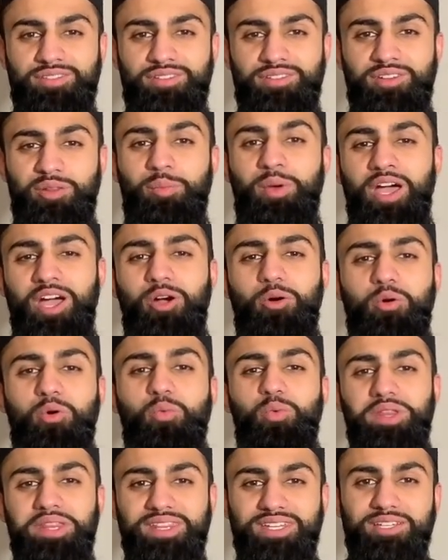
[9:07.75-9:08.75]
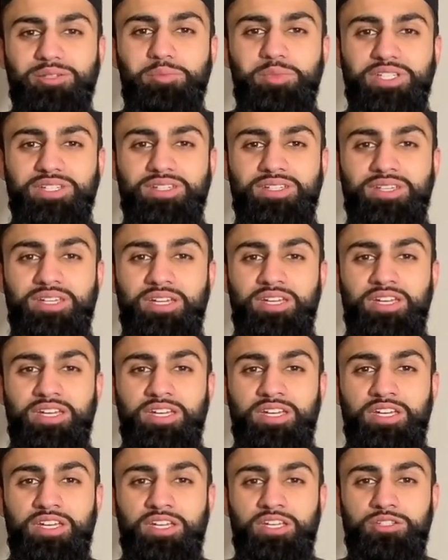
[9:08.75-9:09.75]
the power within me
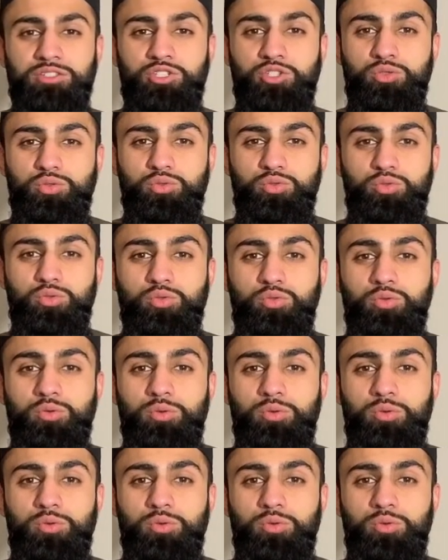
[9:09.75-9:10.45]
to